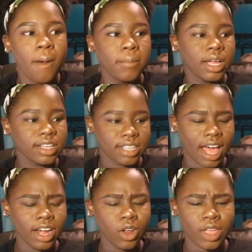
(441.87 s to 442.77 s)
Because
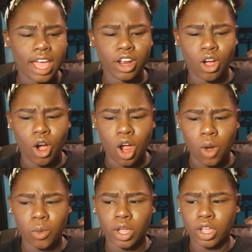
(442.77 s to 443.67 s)
I didn't know you had a
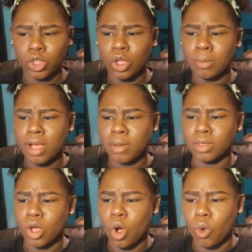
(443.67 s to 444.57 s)
card where you can make up
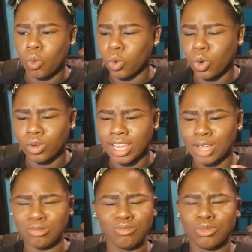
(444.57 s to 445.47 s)
your own rule.
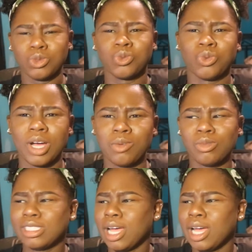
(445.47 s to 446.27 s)
Like, what?